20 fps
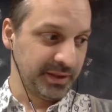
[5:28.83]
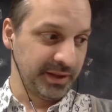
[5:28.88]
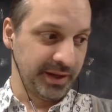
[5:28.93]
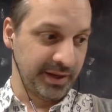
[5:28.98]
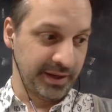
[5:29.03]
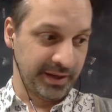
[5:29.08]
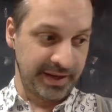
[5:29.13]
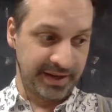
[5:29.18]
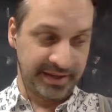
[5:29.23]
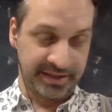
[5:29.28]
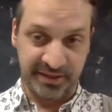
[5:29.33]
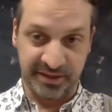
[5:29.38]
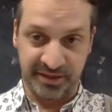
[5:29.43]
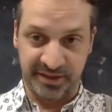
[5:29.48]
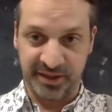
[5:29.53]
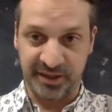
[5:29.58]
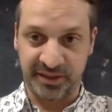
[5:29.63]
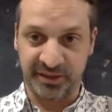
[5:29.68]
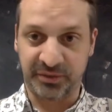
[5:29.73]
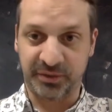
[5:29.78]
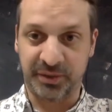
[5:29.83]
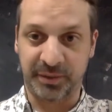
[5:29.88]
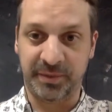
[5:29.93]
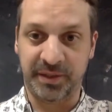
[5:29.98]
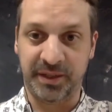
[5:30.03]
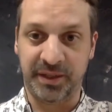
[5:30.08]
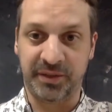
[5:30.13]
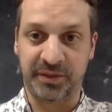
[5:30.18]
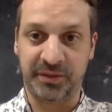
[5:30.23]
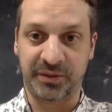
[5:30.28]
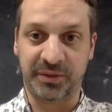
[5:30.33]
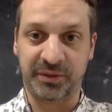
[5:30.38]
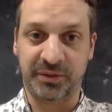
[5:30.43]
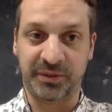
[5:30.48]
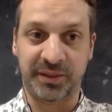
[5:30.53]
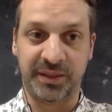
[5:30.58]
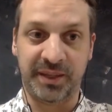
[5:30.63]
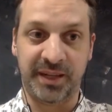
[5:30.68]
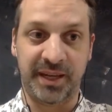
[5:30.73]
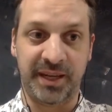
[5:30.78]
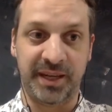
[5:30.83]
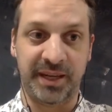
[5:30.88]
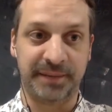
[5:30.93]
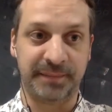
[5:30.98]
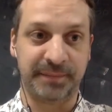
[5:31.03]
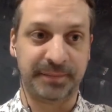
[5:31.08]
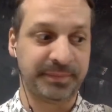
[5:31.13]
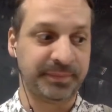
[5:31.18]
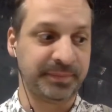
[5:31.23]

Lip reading: I did a lot of scripting also today.